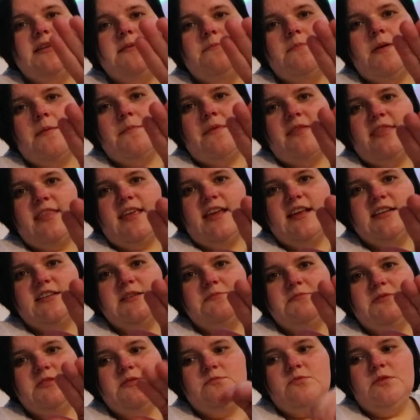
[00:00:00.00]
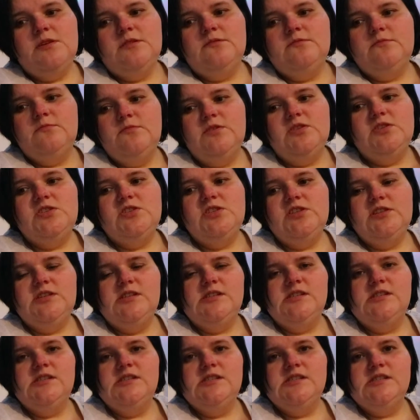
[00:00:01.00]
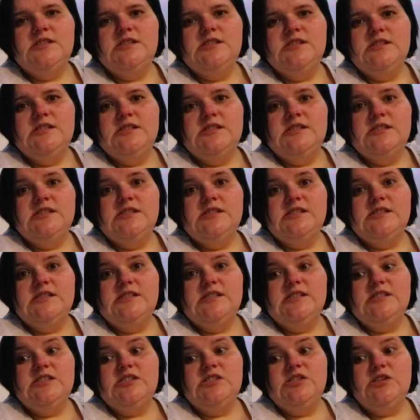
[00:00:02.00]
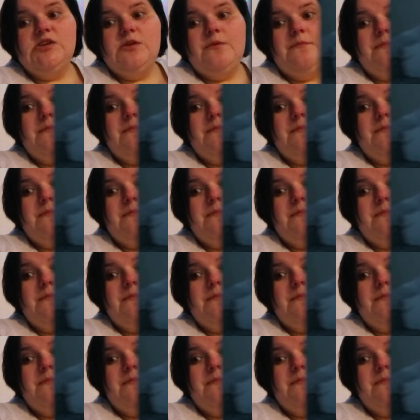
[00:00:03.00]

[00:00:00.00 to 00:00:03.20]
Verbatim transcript: But I did burn my fingertips as well, which is, you